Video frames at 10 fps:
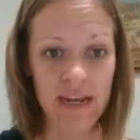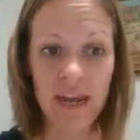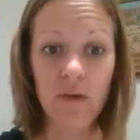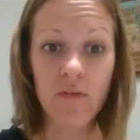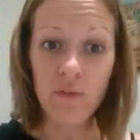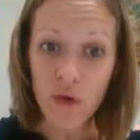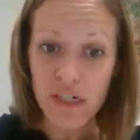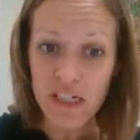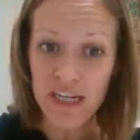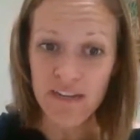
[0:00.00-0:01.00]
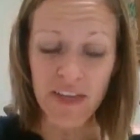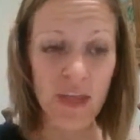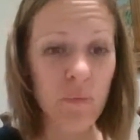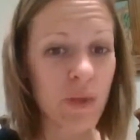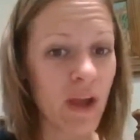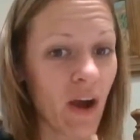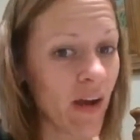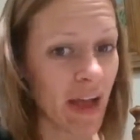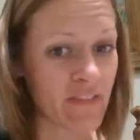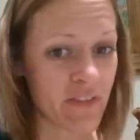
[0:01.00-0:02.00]
Now, fortunately, we all
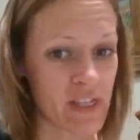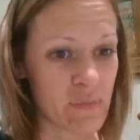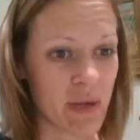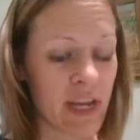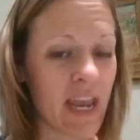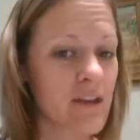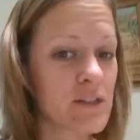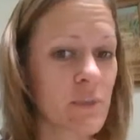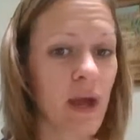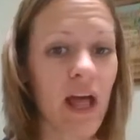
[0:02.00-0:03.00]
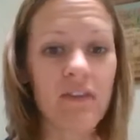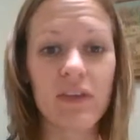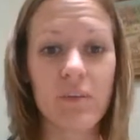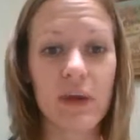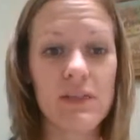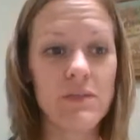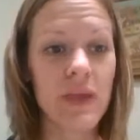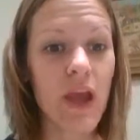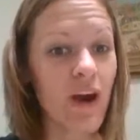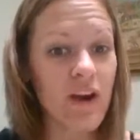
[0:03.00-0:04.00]
have Facebook accounts, we all have emails,
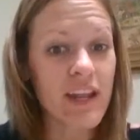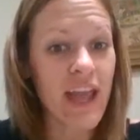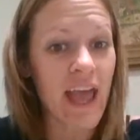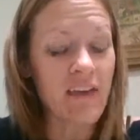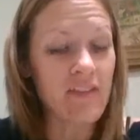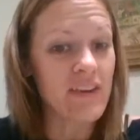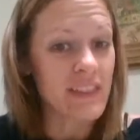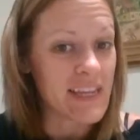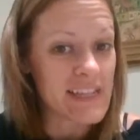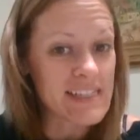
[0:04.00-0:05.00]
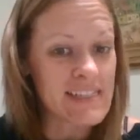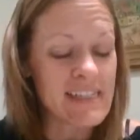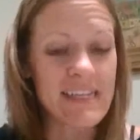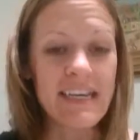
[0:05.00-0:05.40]
we already have a list